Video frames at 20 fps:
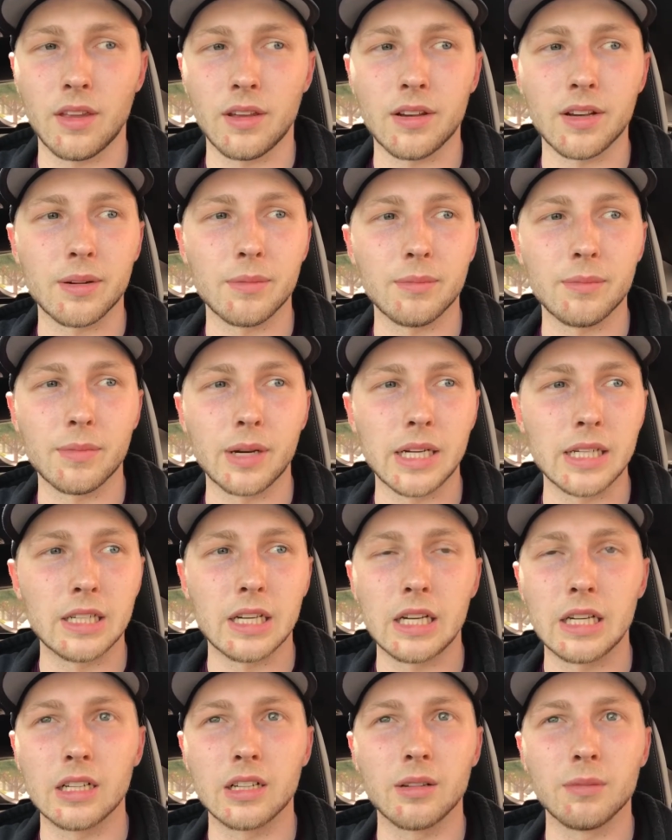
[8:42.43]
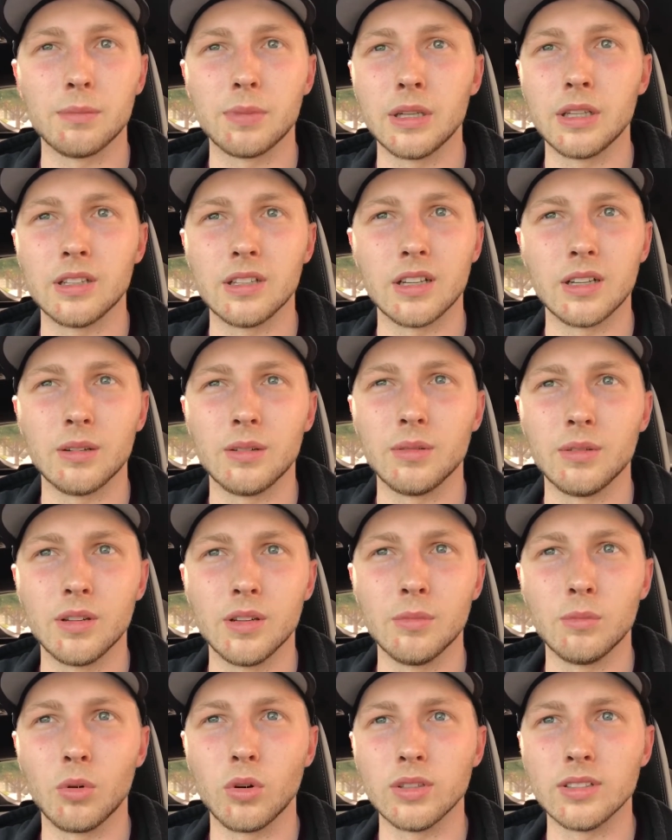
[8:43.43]
I might not compete
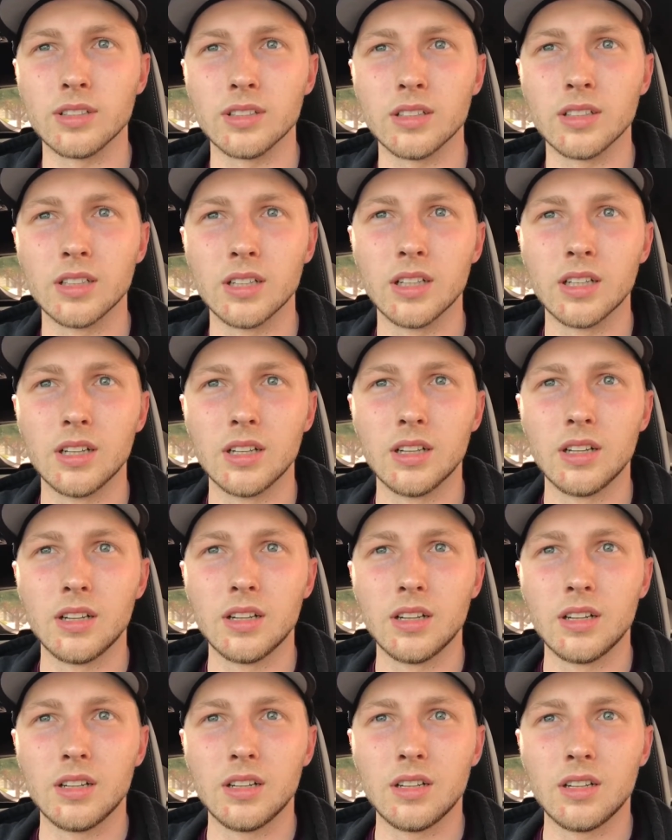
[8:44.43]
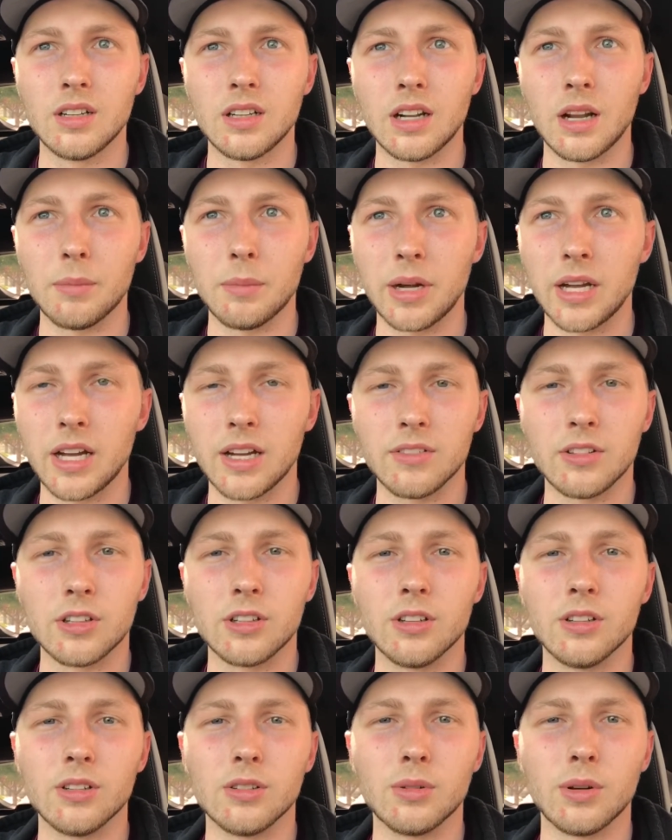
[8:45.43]
in Boise, and I might have to
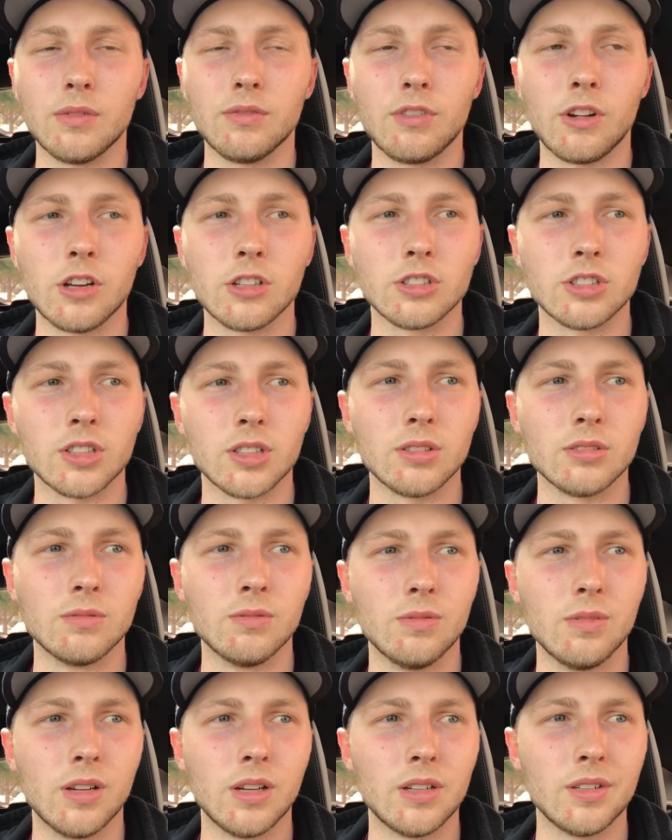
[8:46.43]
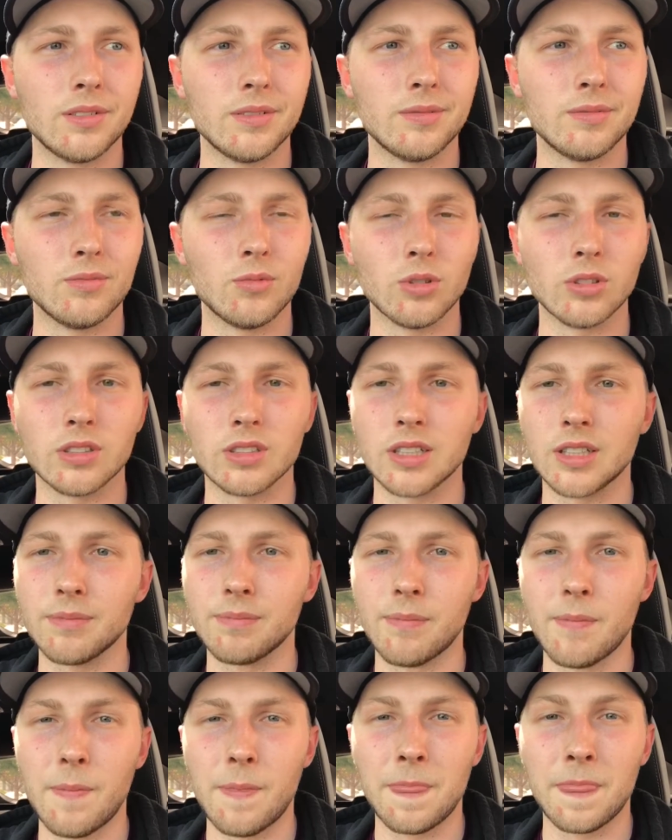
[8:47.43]
do the Twin Falls show. We'll see.
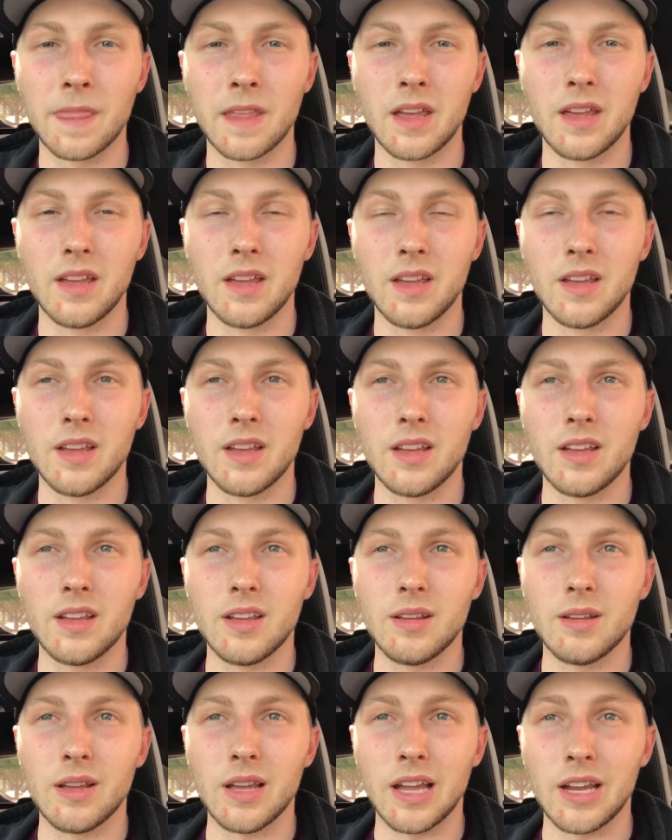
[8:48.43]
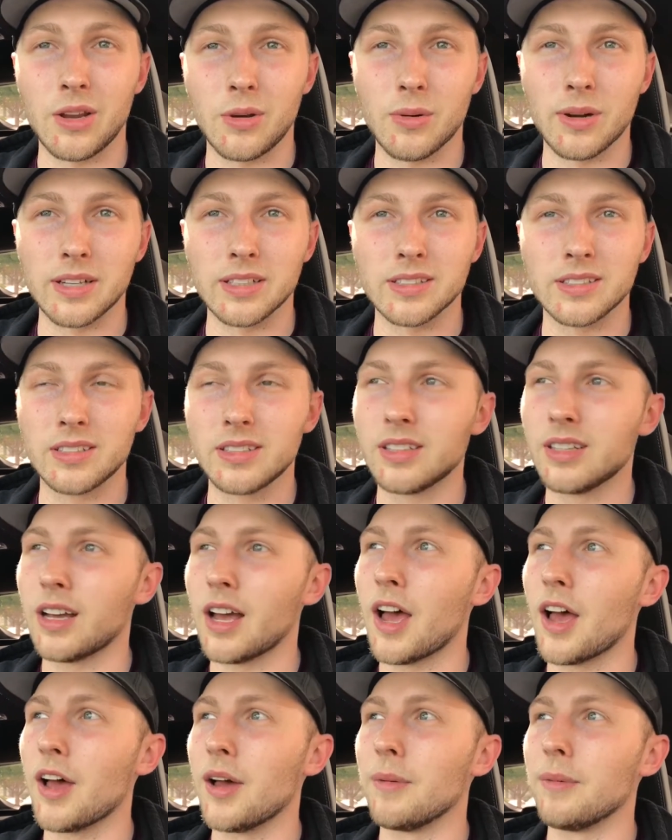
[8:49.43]
Anyways,
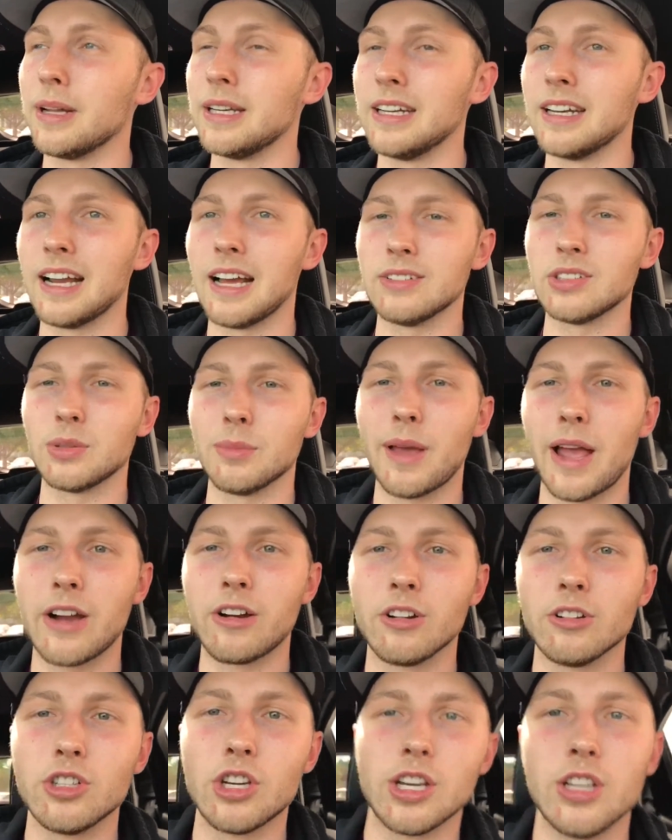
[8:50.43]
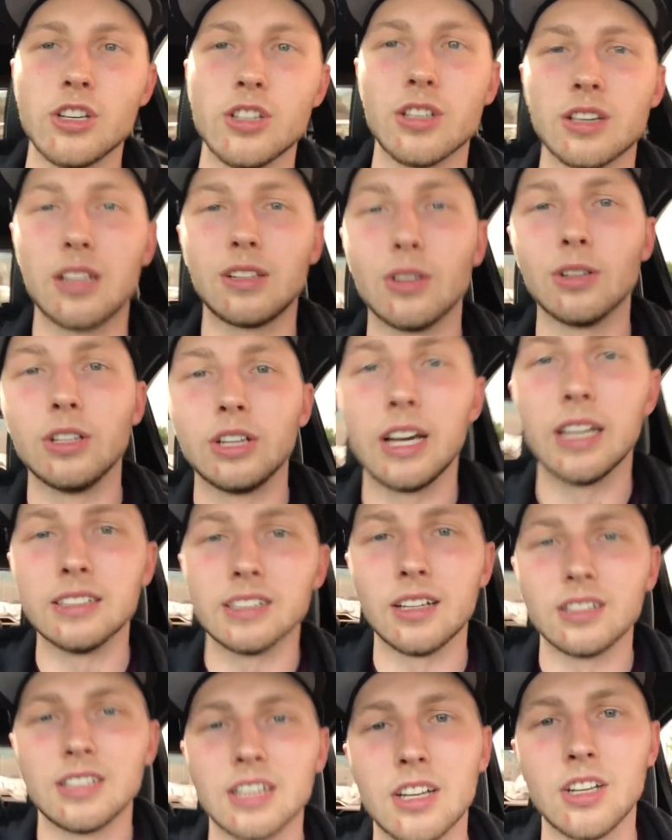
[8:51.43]
I did have some macro changes I told you
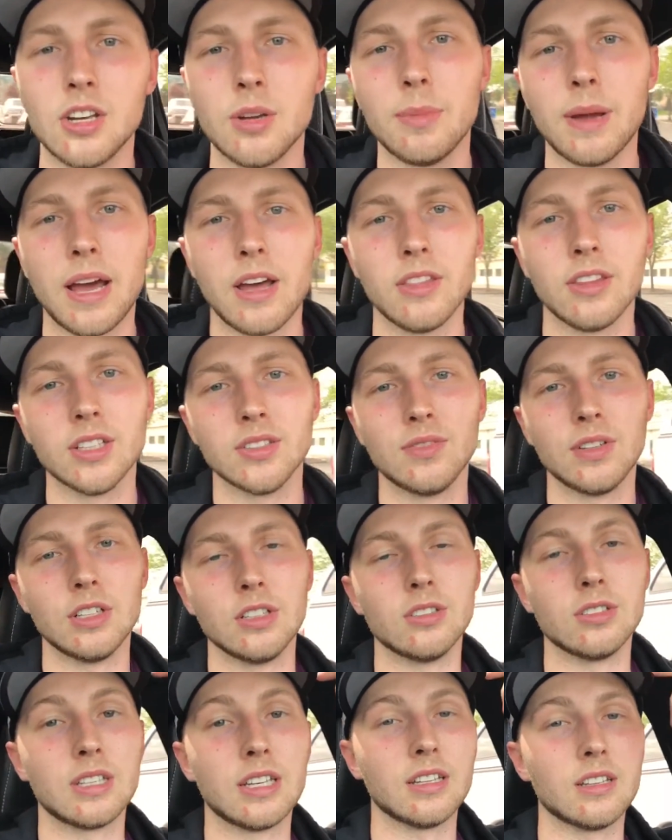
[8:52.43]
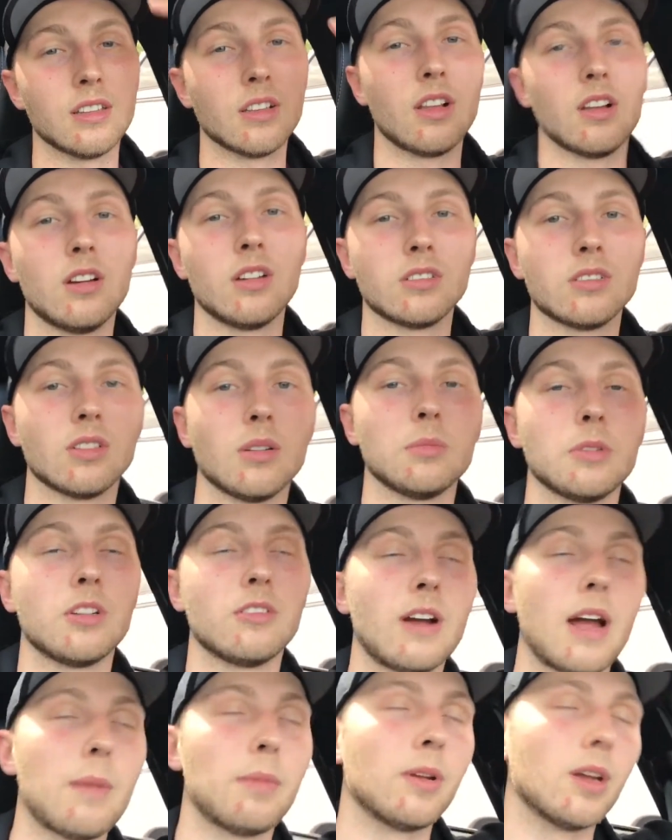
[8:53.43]
guys I'd tell you about. This video is getting long, so I'm going to
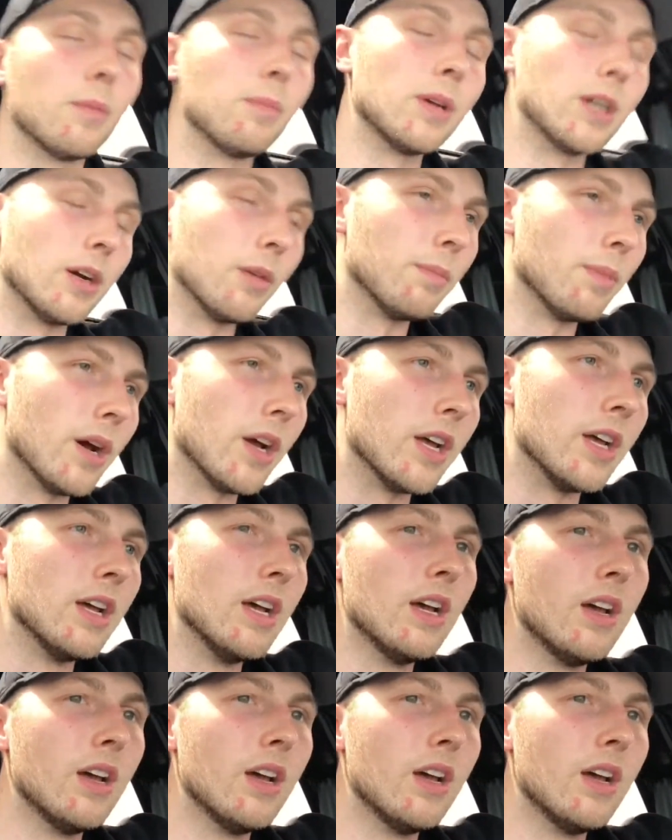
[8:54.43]
wrap it up here. But